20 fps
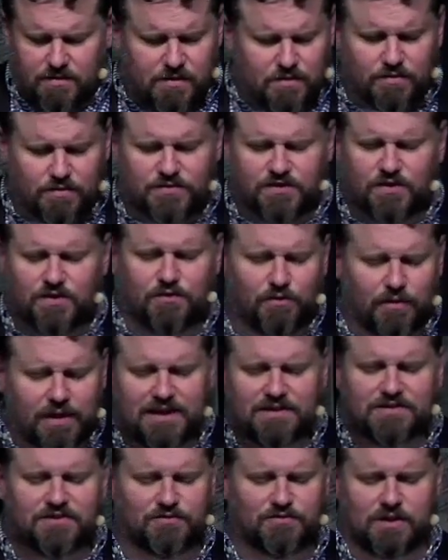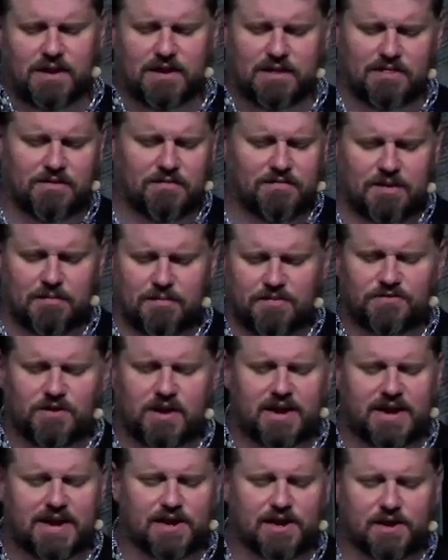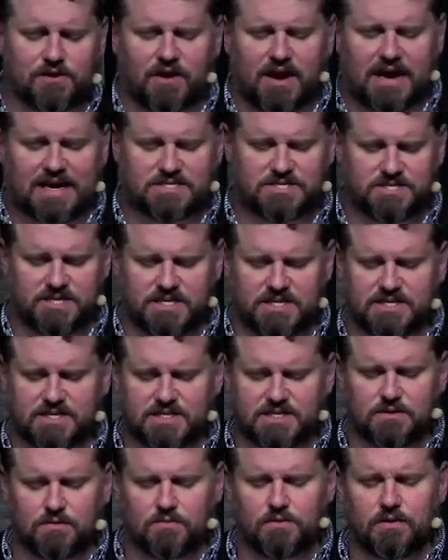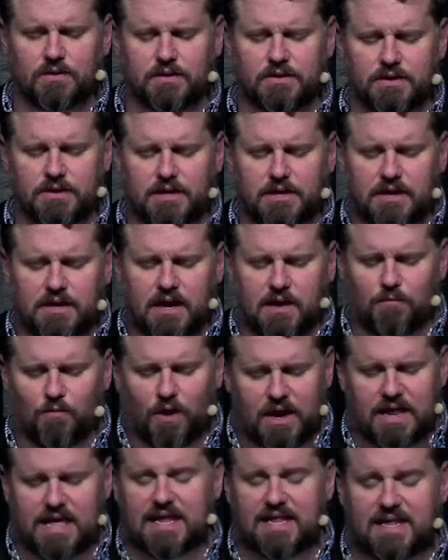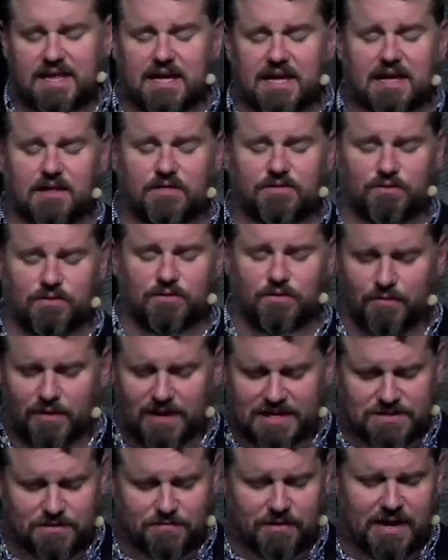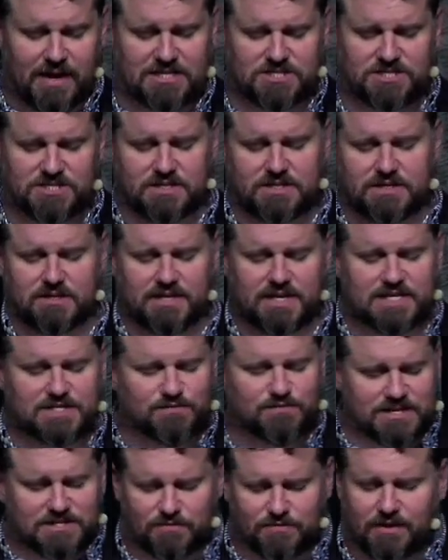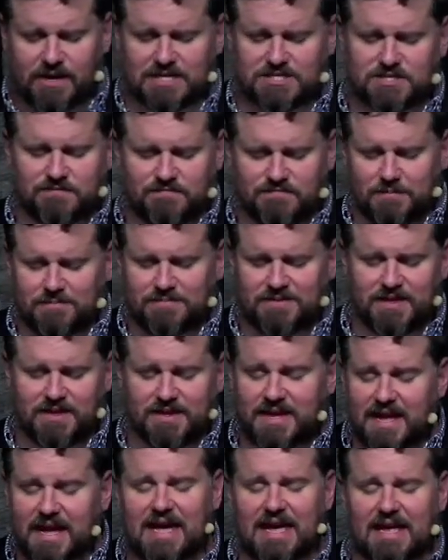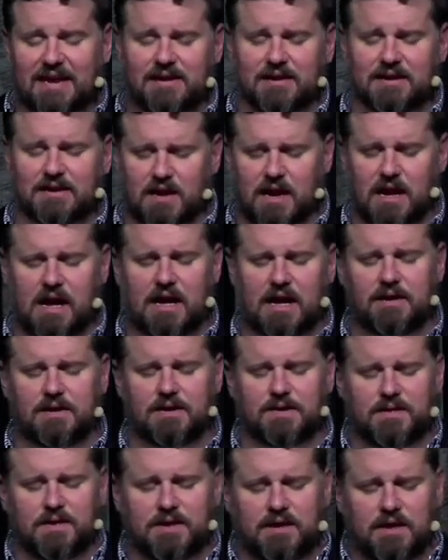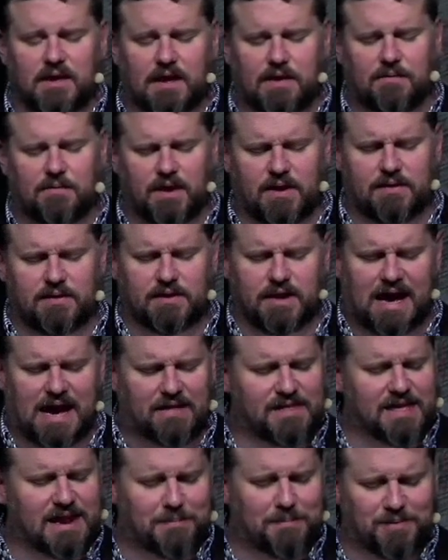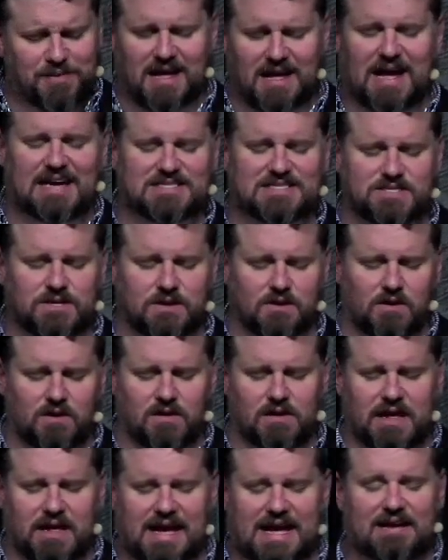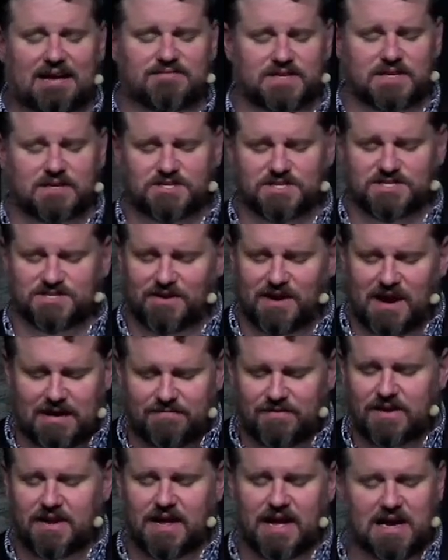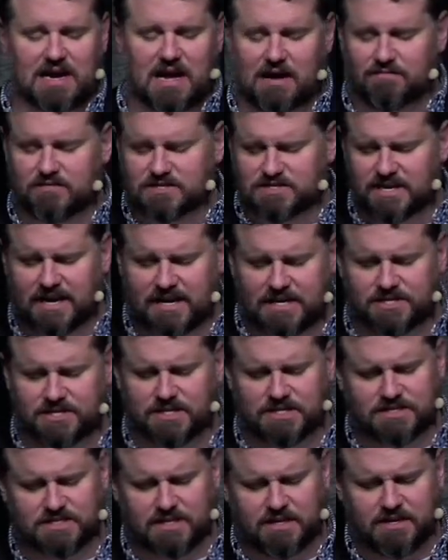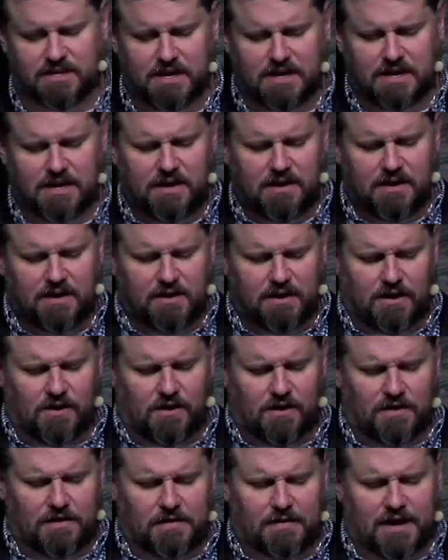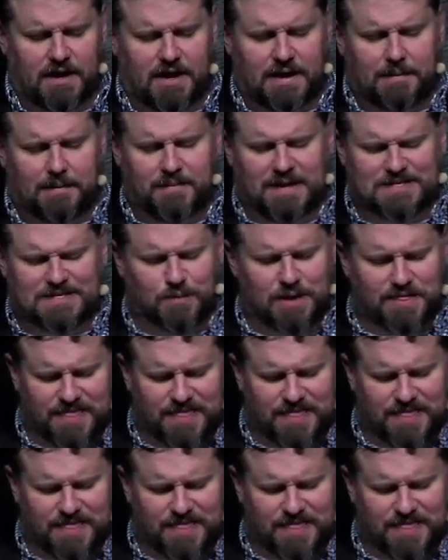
your great strength you've demonstrated in Christ Jesus, Lord. And what he did through the resurrection, his resurrection from the dead, God, and, and how that applies to our lives and just our everyday conversations and our um, as